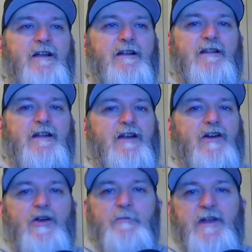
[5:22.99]
A lot of
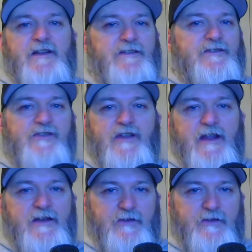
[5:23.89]
heart medicines, you can't do